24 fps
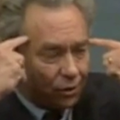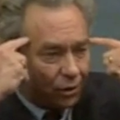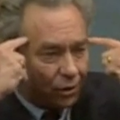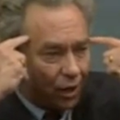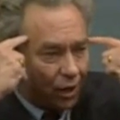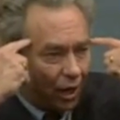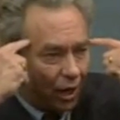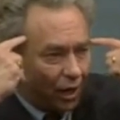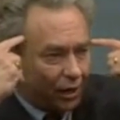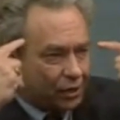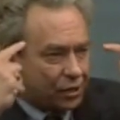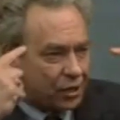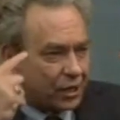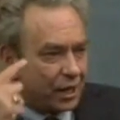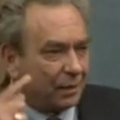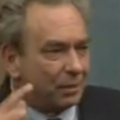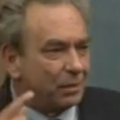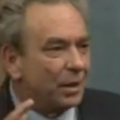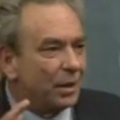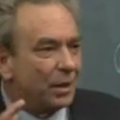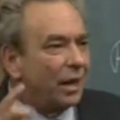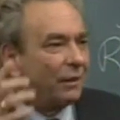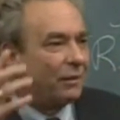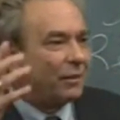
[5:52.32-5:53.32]

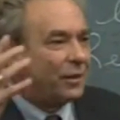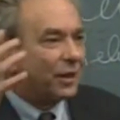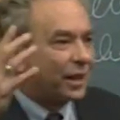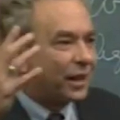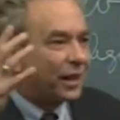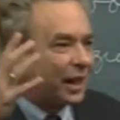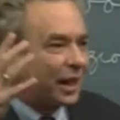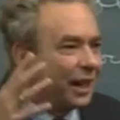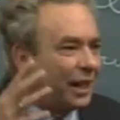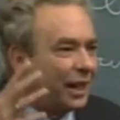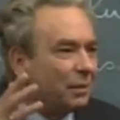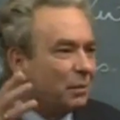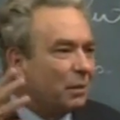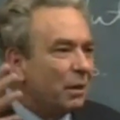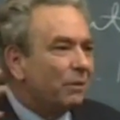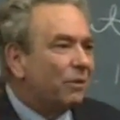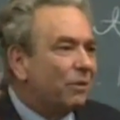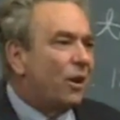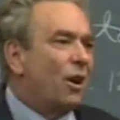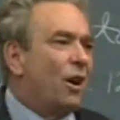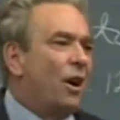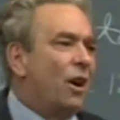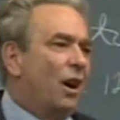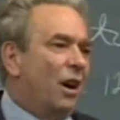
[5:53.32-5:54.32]
concept of the kingdom of
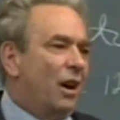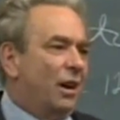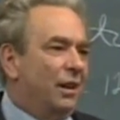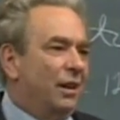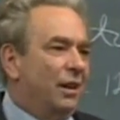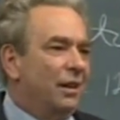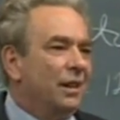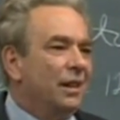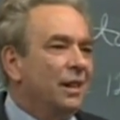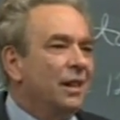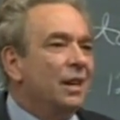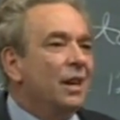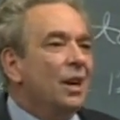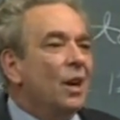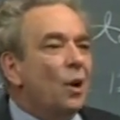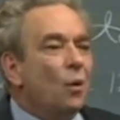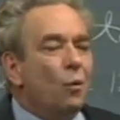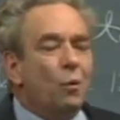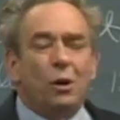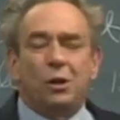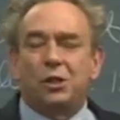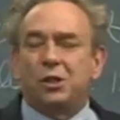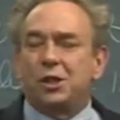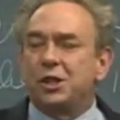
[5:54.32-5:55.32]
God,
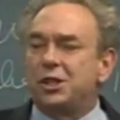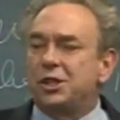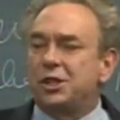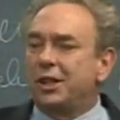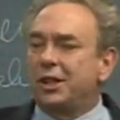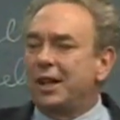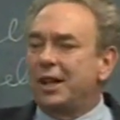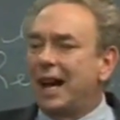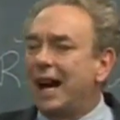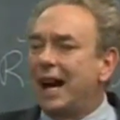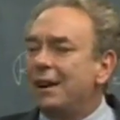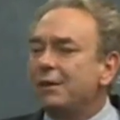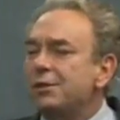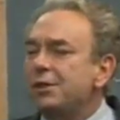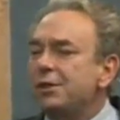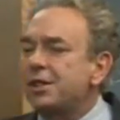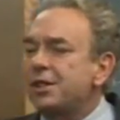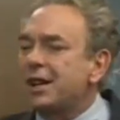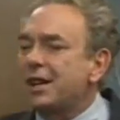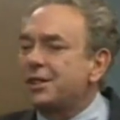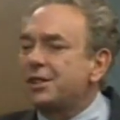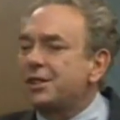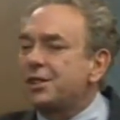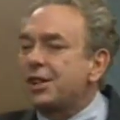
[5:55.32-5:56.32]
which is announced as